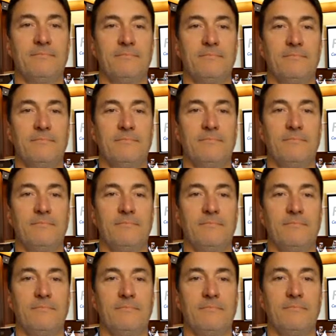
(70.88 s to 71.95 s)

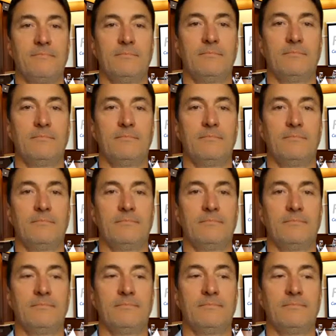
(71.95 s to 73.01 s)

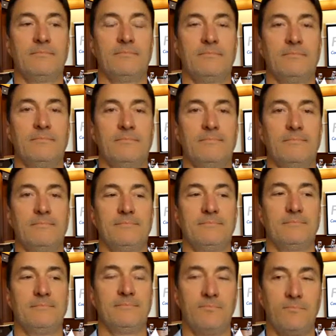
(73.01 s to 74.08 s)

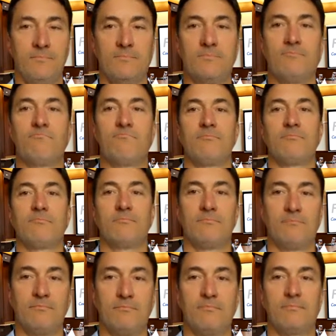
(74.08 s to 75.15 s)

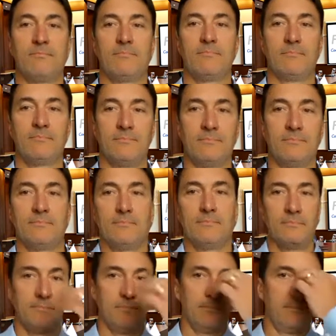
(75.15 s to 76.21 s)

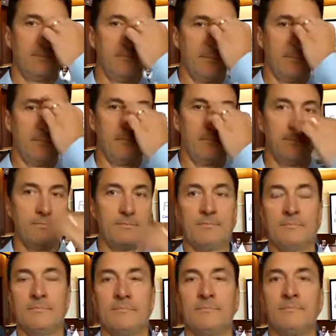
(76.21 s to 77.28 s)

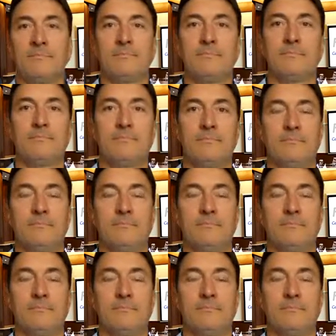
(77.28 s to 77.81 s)
(not speaking)